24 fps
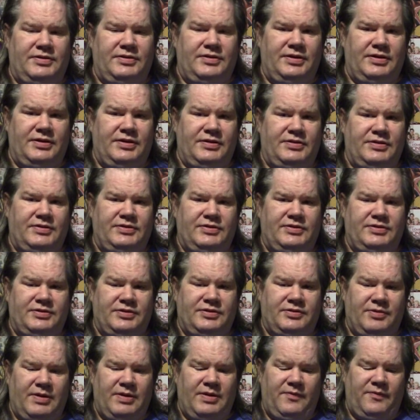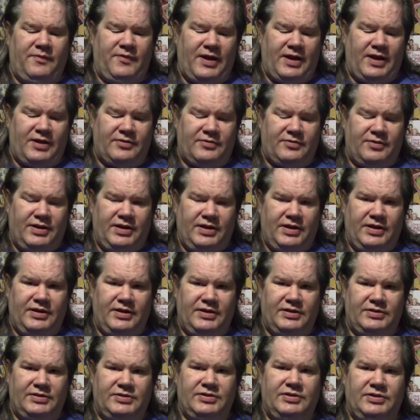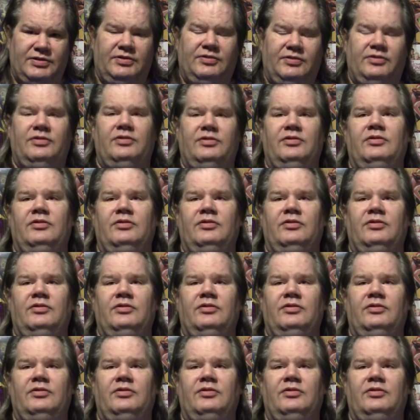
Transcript: the Scream Factory edition,